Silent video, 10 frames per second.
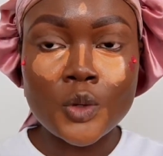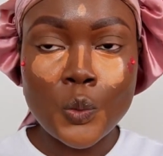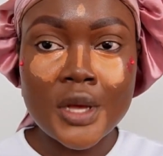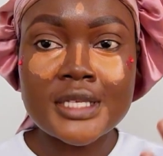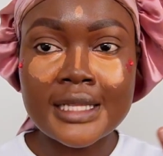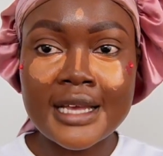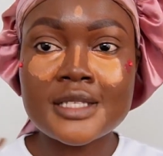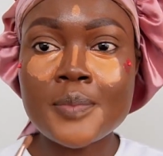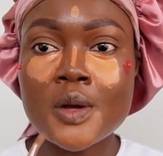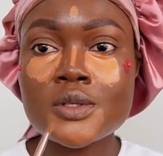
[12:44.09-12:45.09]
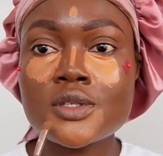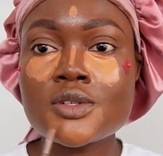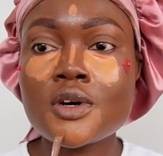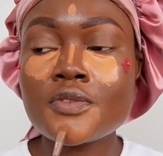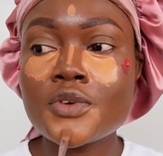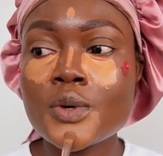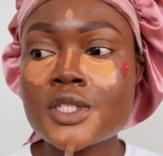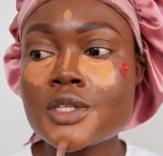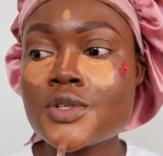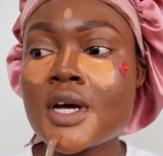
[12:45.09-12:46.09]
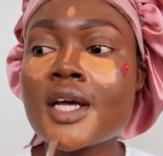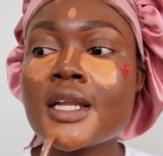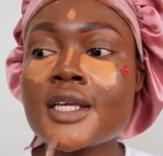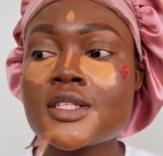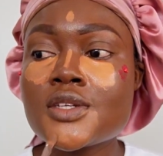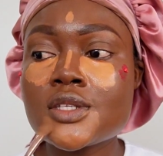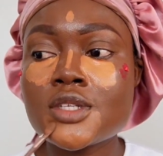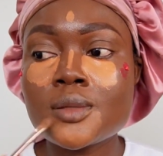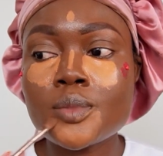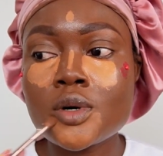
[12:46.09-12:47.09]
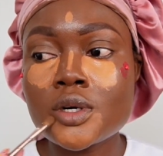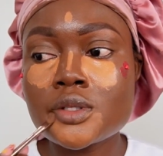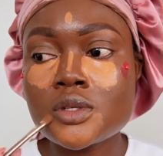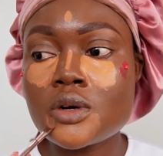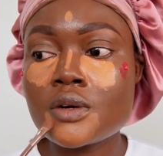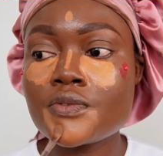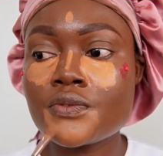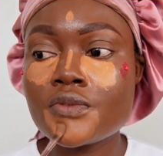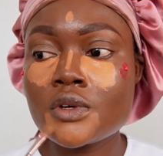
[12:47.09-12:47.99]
as light bounces off, you want it to highlight certain parts of